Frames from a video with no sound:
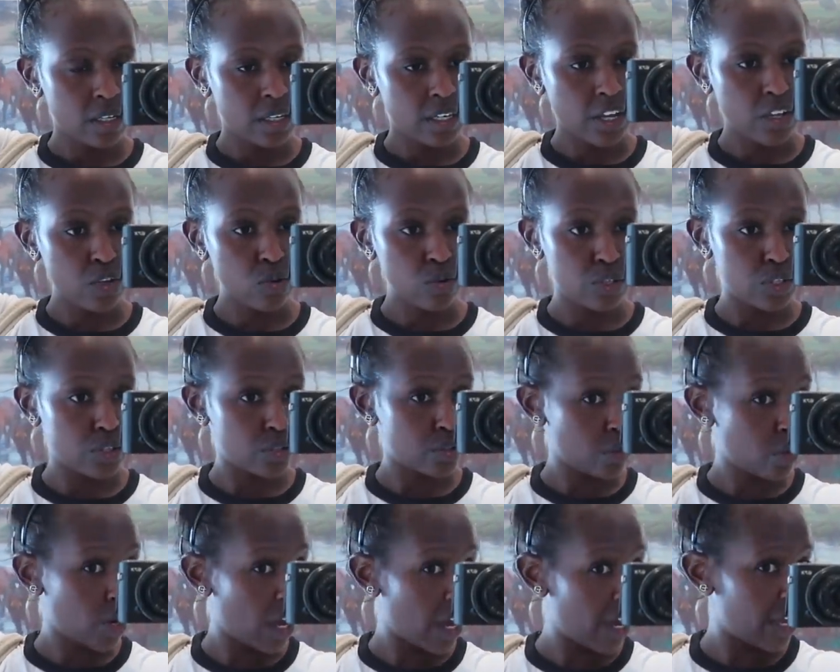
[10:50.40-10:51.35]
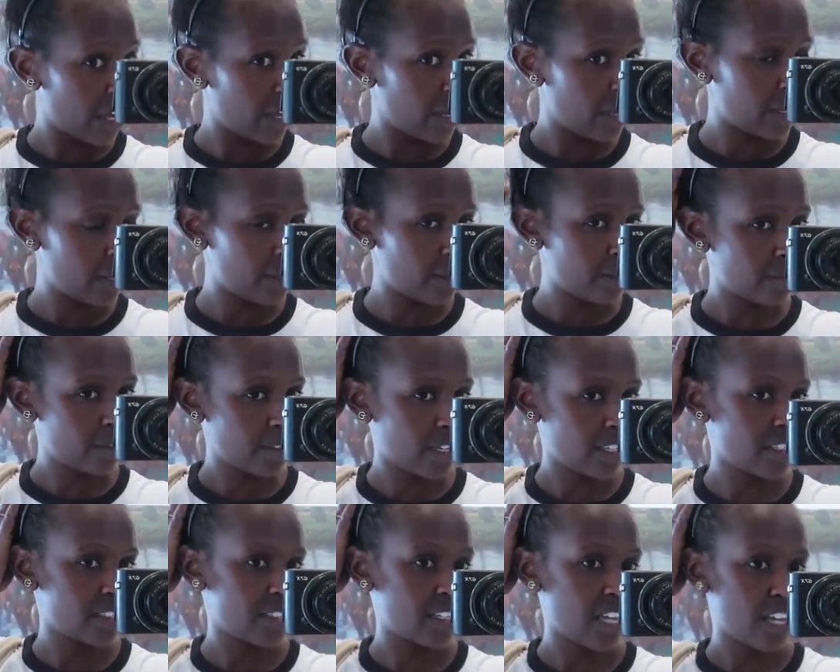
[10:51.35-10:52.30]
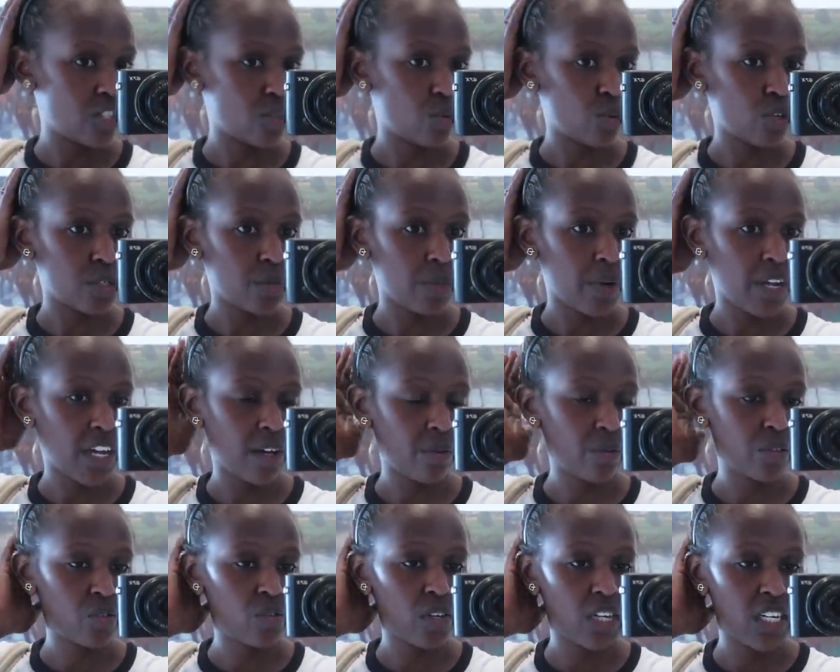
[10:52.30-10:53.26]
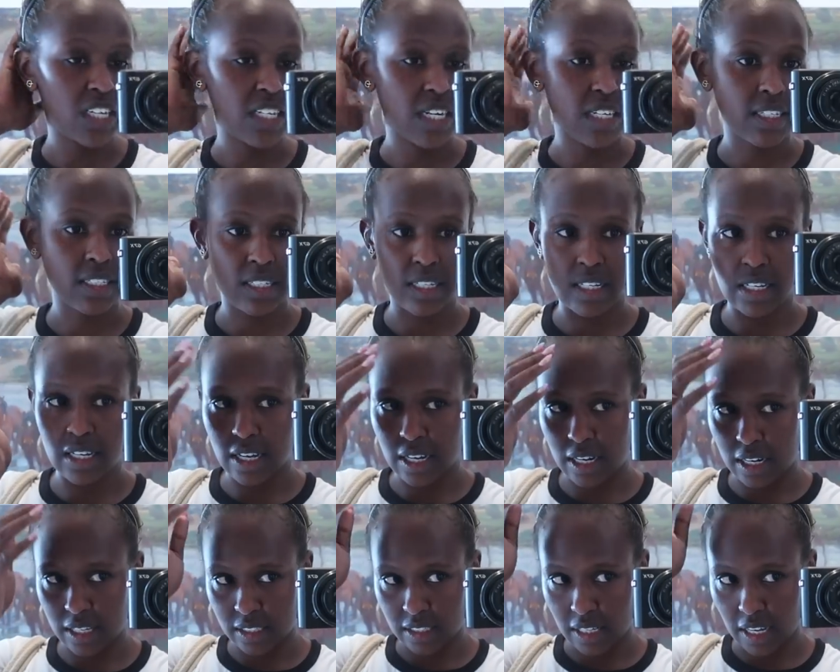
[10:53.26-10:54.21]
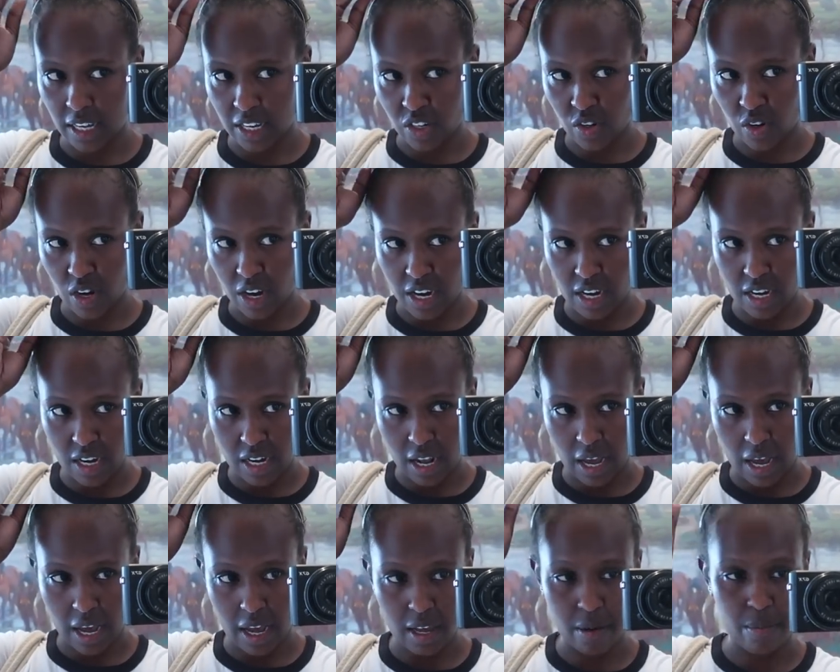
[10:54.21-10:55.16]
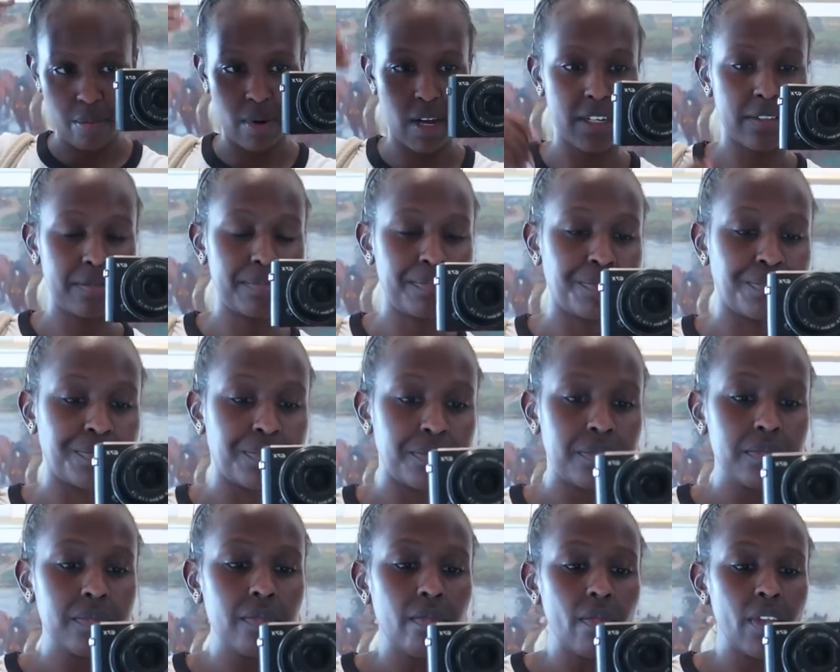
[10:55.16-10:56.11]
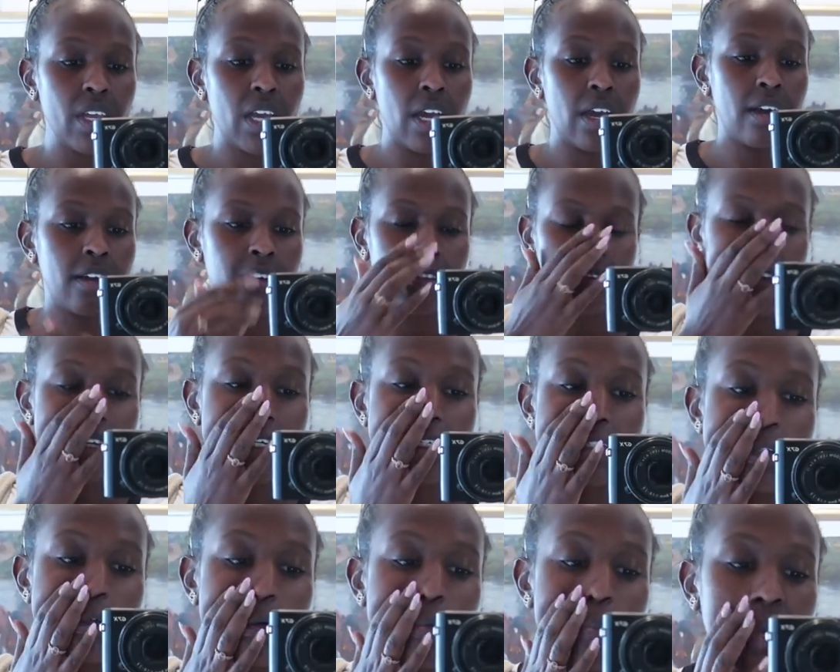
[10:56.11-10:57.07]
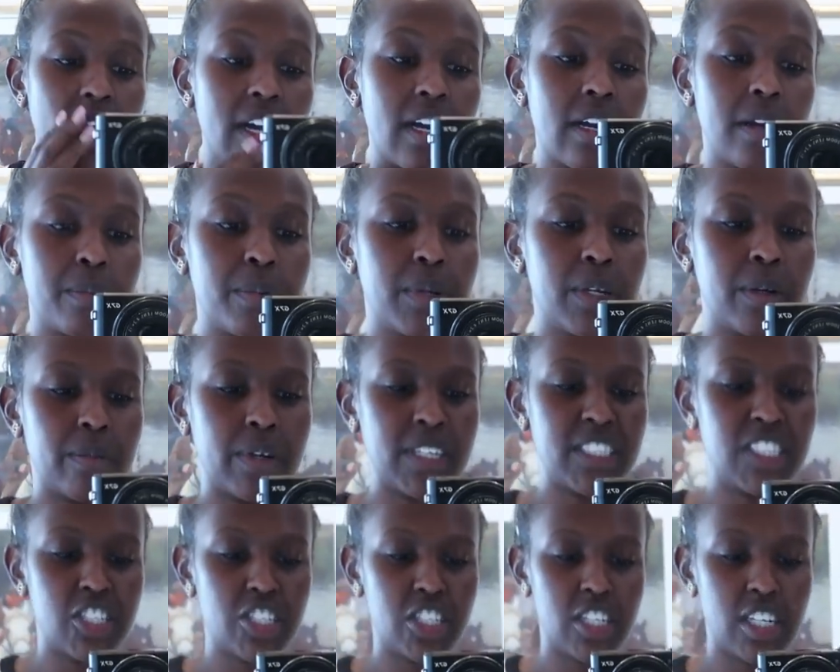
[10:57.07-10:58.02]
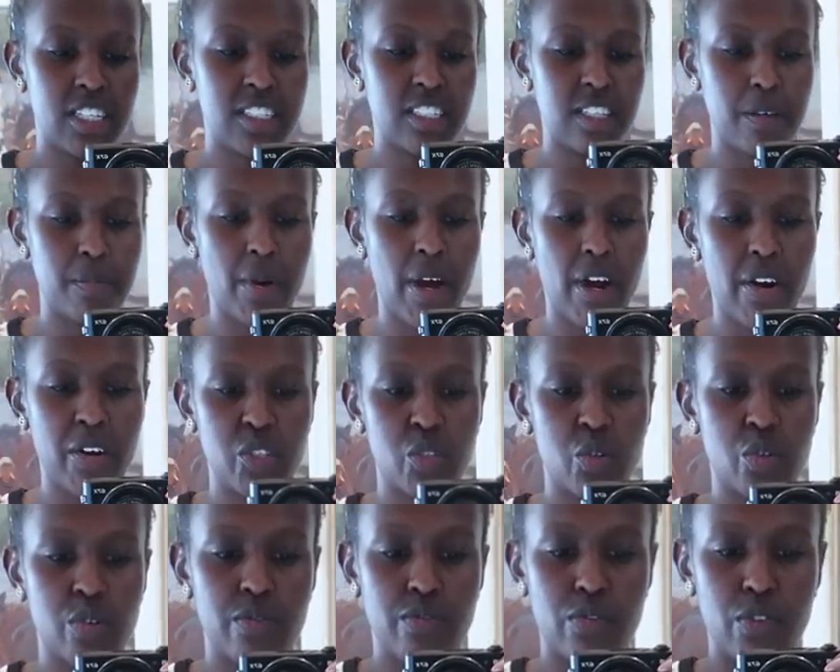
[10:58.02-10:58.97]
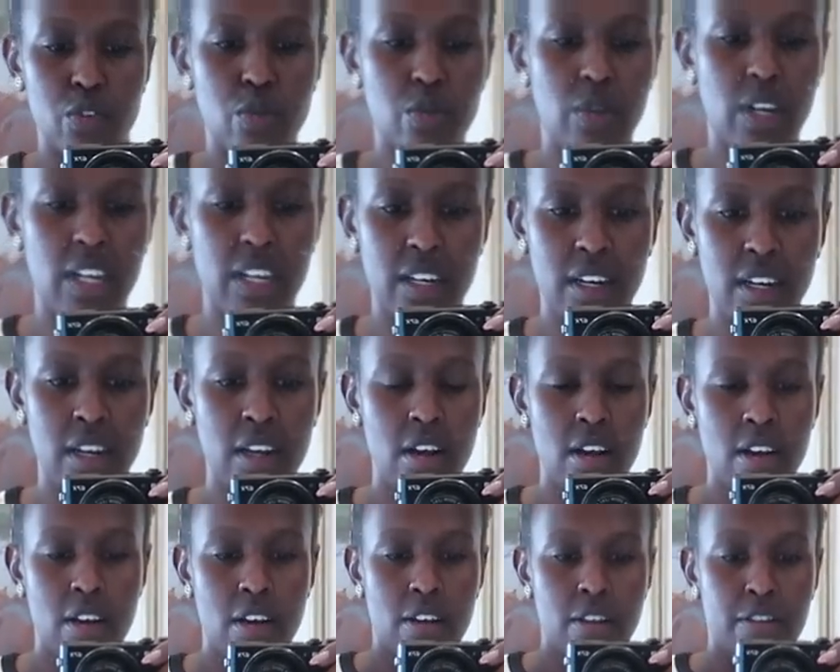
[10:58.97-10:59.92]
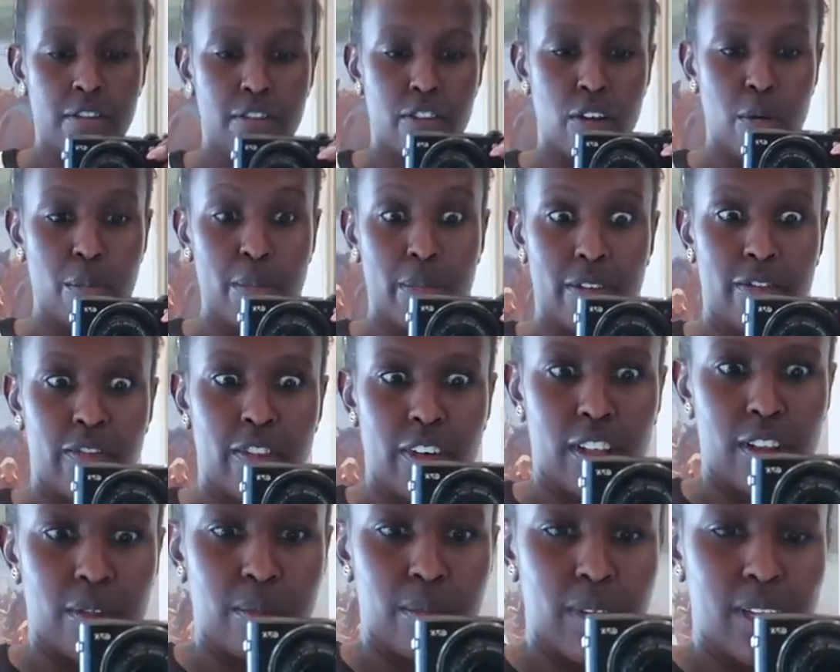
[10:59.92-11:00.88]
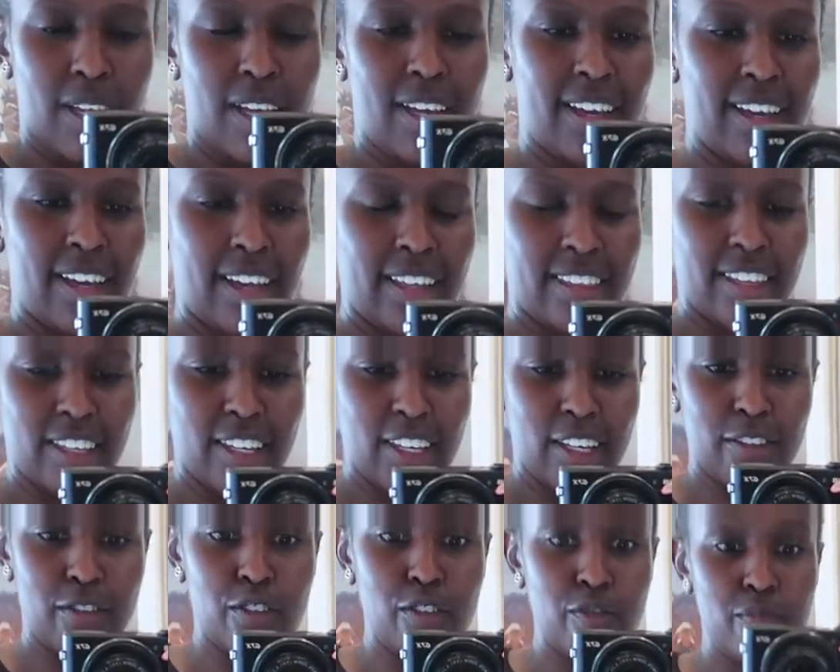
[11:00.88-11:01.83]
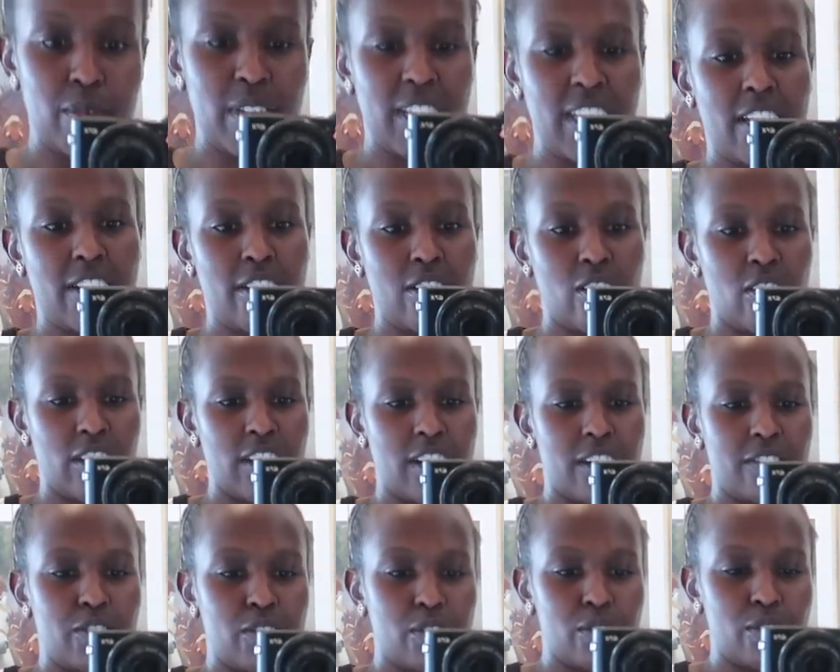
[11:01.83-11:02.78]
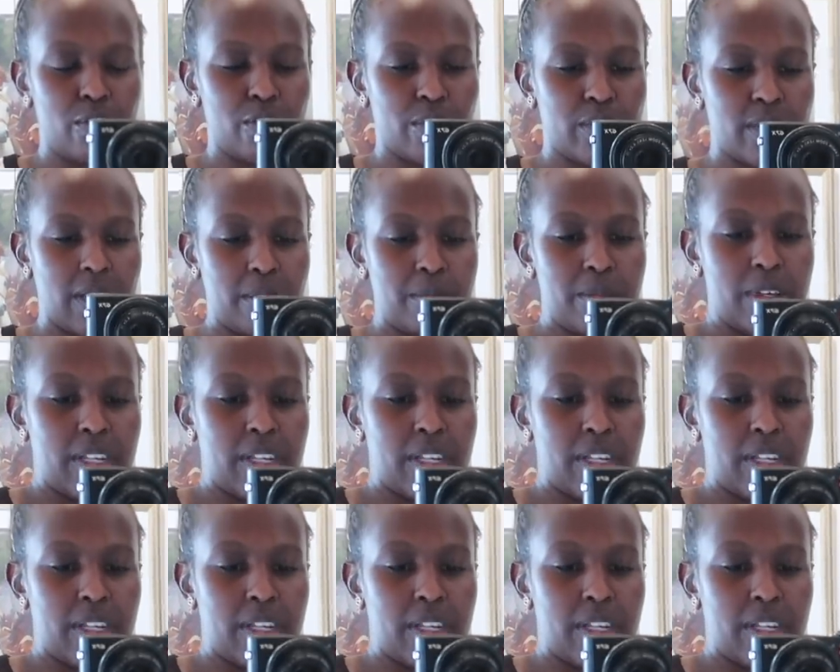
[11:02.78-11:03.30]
NANYUKI, so I just had to wash my hair. It was really dusty, and it's air drying in a high bun. Face, no makeup. My t-shirt is the Paris Review one from the film. I think if you've been here long enough, you know what I